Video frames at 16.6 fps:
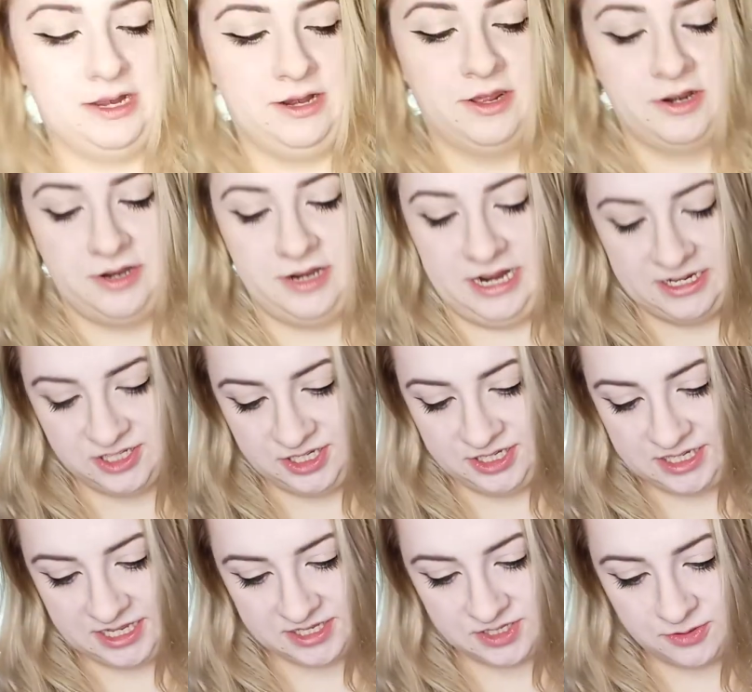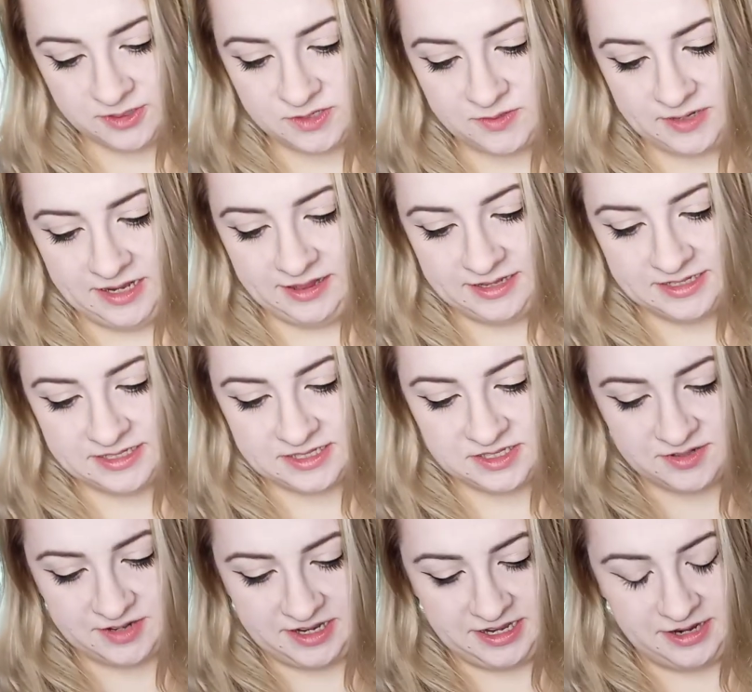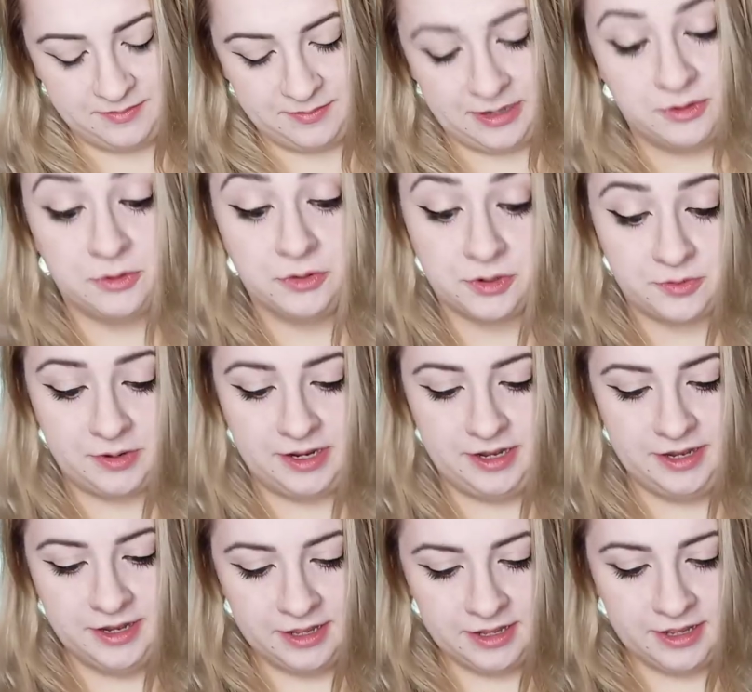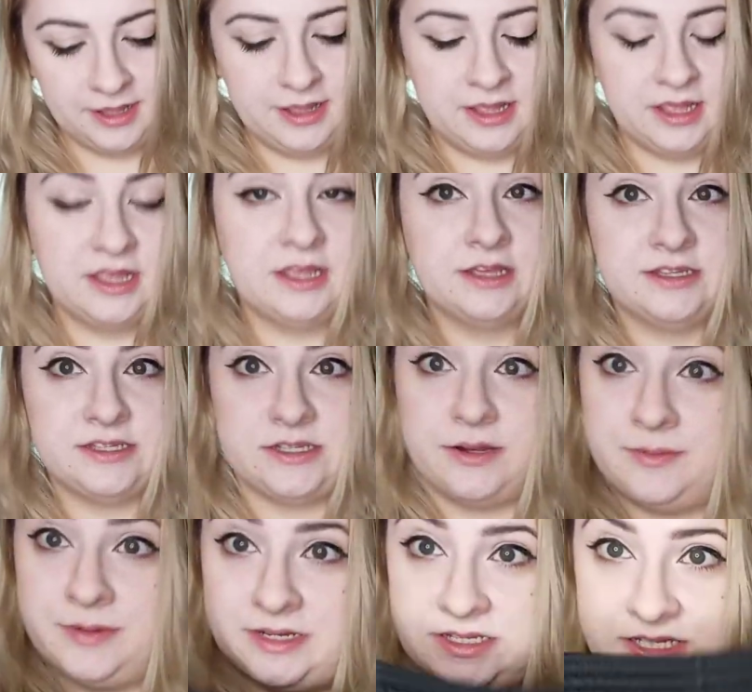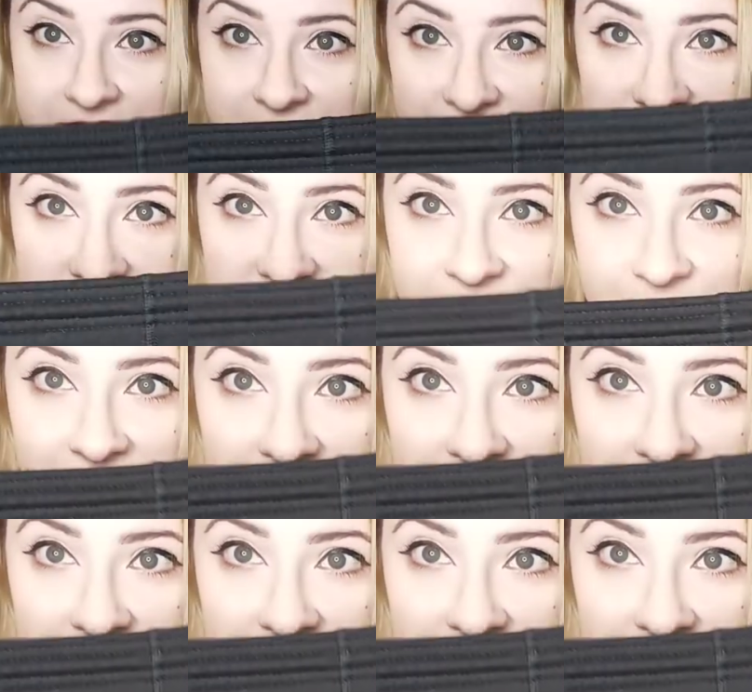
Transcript: My daughter actually takes horse riding lessons right now, my older one. So I'm gonna see if these